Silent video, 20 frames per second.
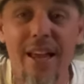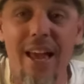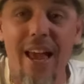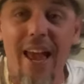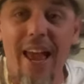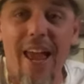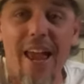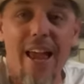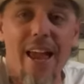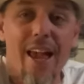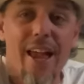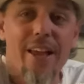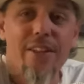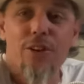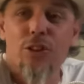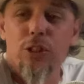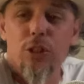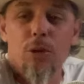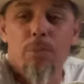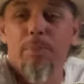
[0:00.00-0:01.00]
And
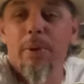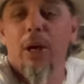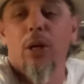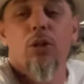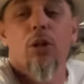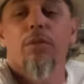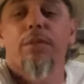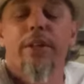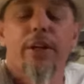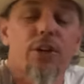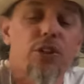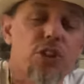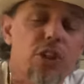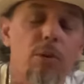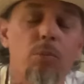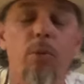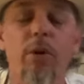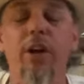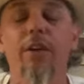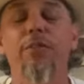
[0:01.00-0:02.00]
there's a little bell over there
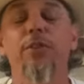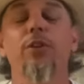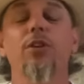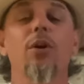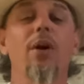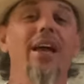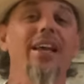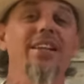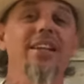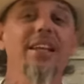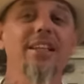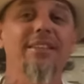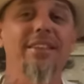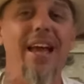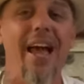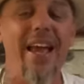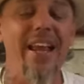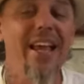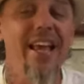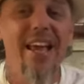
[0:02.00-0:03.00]
somewhere. If you'll go ahead and hit
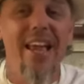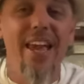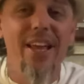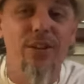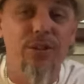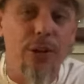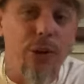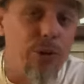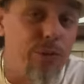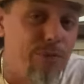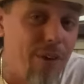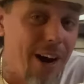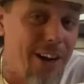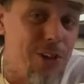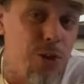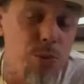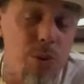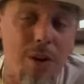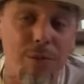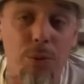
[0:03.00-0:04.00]
that, it'll notify
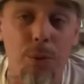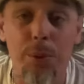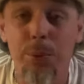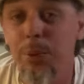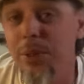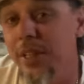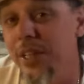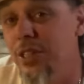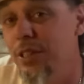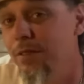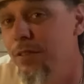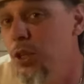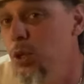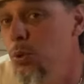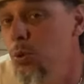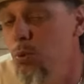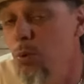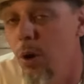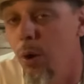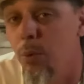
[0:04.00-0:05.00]
you whenever we release a
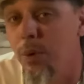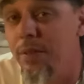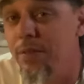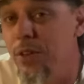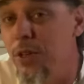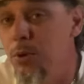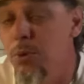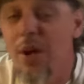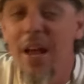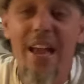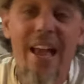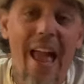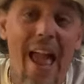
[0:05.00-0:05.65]
review.